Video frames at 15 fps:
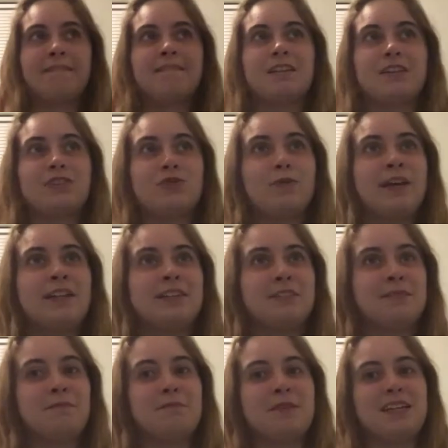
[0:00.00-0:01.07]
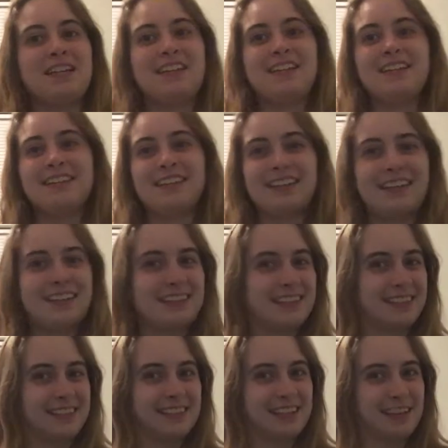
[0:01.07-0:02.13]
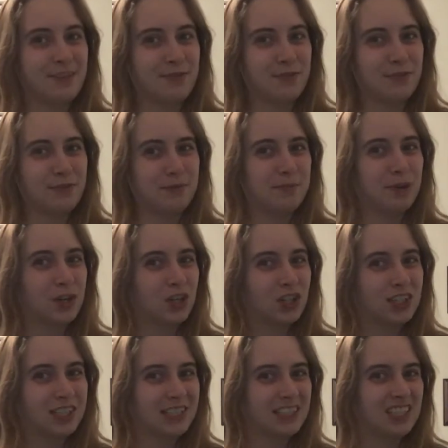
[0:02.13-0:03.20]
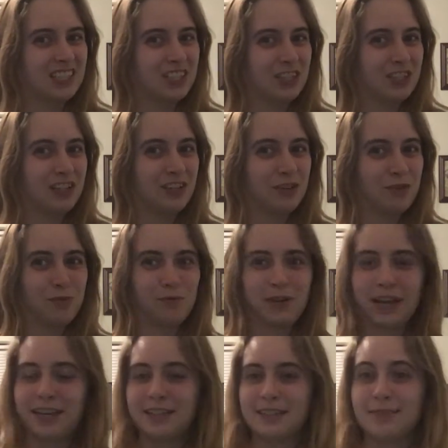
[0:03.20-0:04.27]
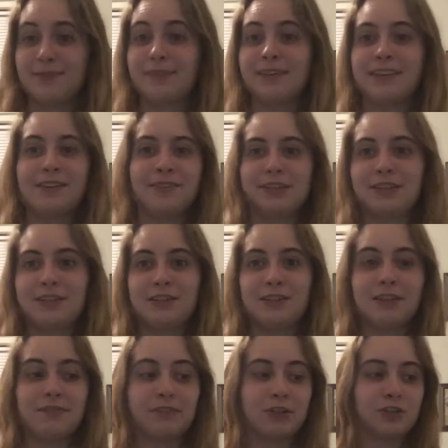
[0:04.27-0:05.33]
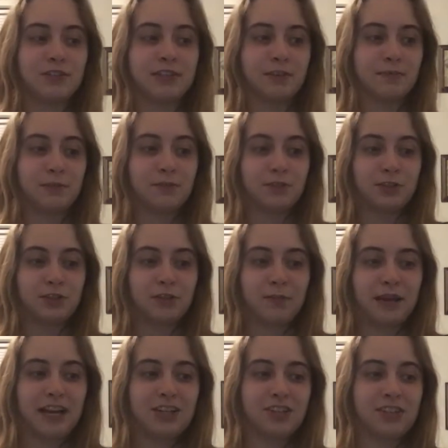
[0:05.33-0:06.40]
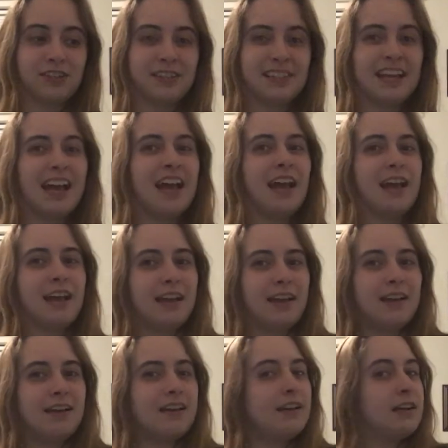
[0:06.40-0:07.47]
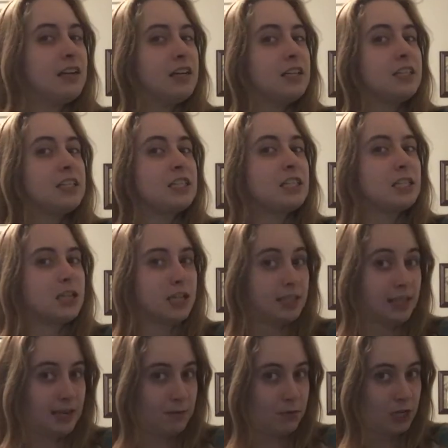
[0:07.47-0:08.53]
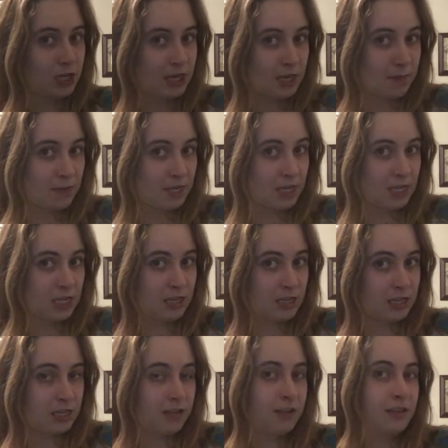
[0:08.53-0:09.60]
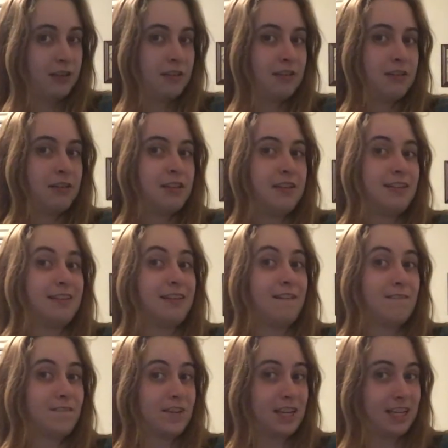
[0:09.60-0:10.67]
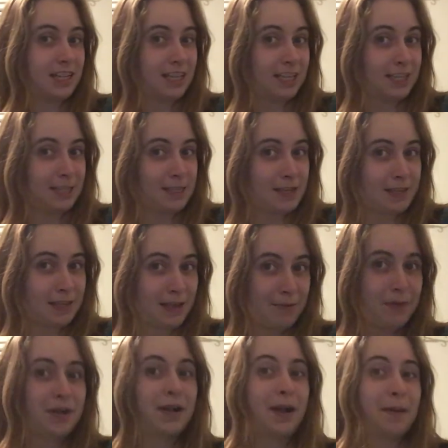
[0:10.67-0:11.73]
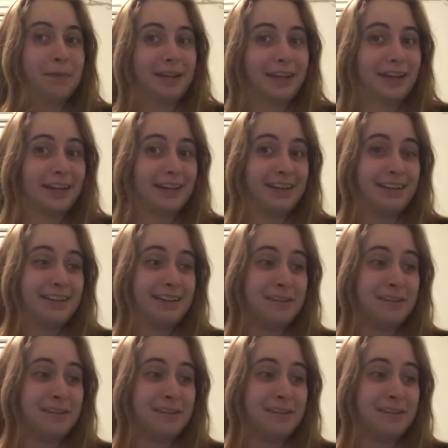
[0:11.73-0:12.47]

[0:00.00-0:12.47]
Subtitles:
Aswaden being like this evil person who has given herself over to the passions. Saw that one coming. Definitely saw that one coming.